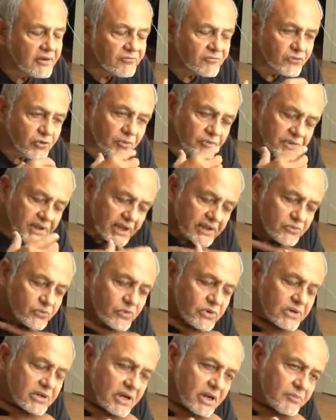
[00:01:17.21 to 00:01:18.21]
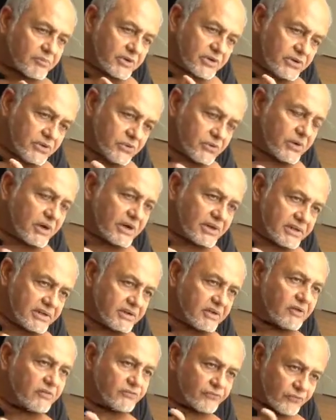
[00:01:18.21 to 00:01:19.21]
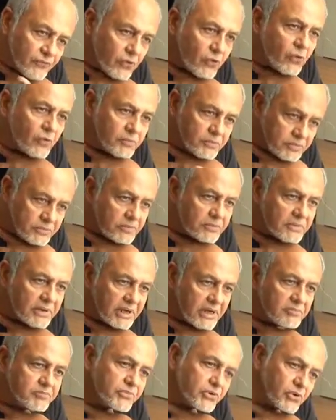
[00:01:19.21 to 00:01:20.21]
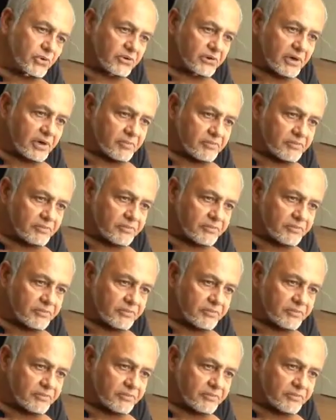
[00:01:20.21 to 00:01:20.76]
From that will come a new idea of form and program.